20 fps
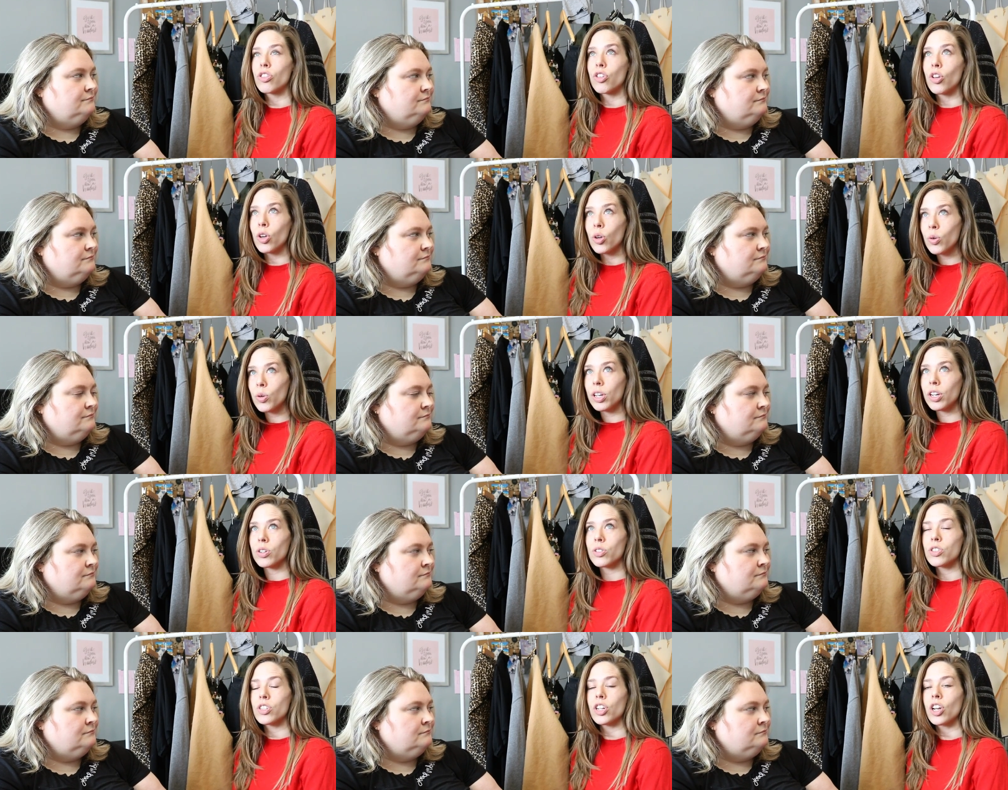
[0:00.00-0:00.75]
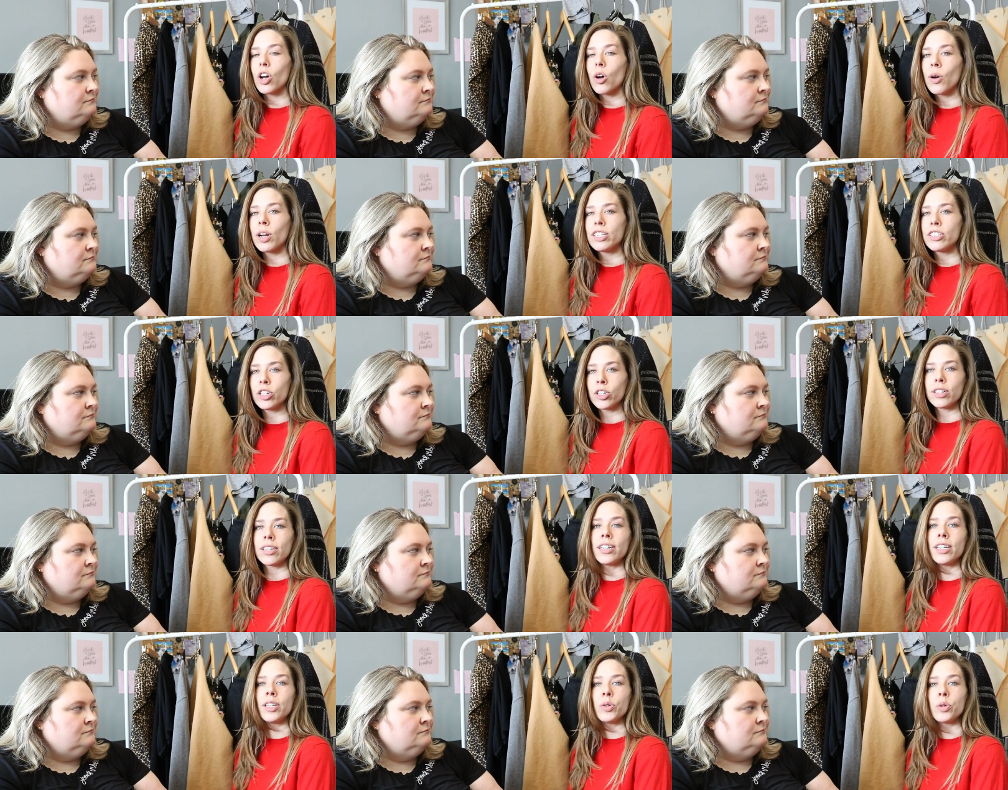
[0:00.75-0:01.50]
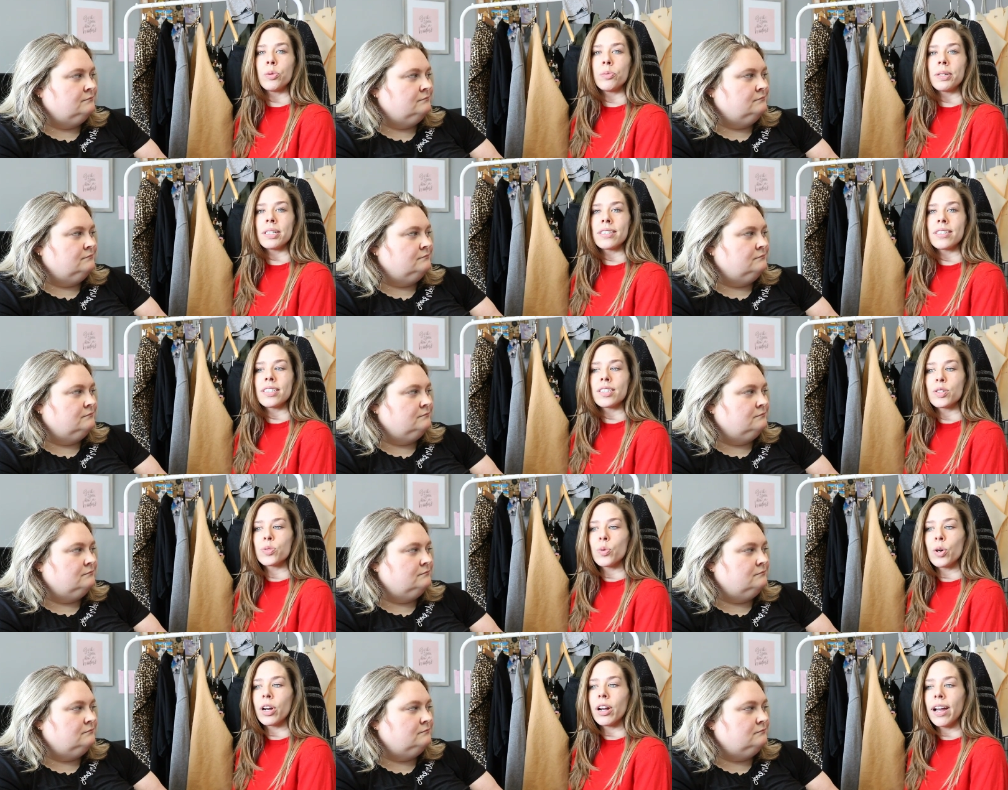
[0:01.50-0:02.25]
Speaker 1: two years ago I turned it into a
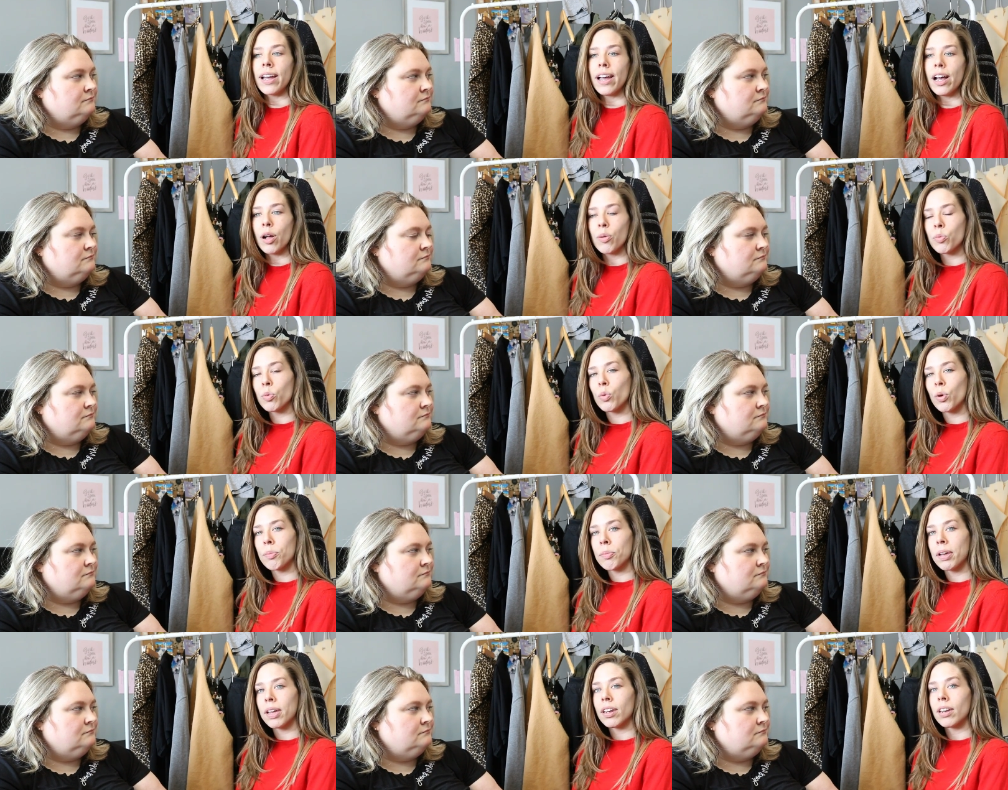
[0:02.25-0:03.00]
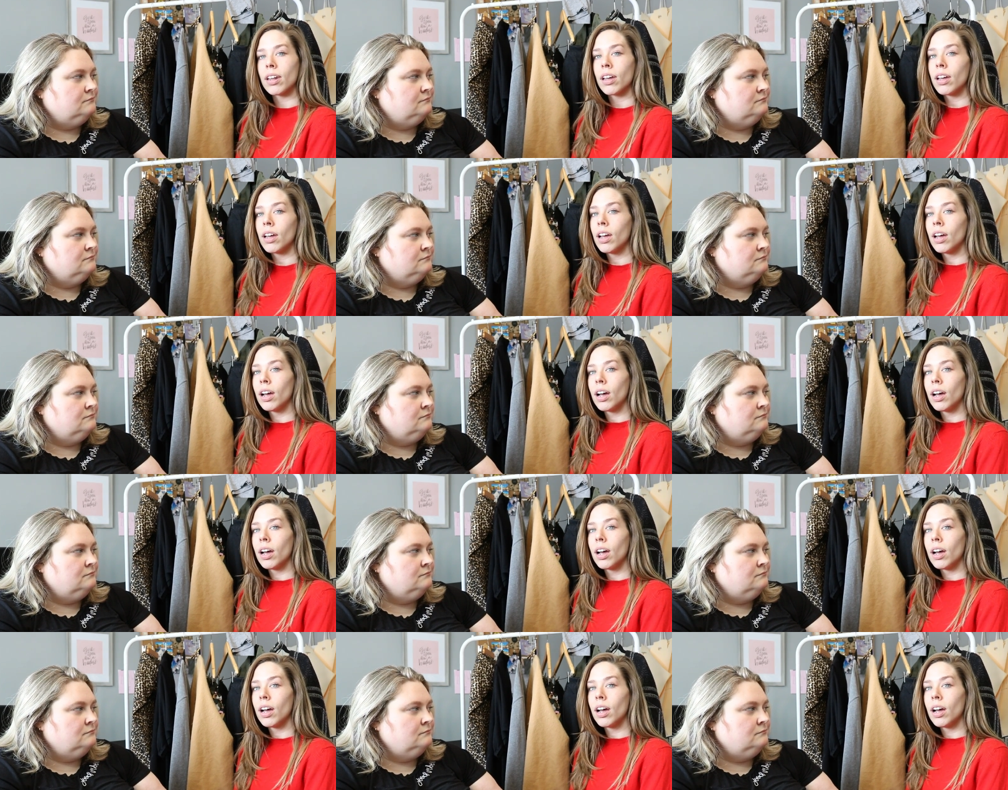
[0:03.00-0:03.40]
business where I help women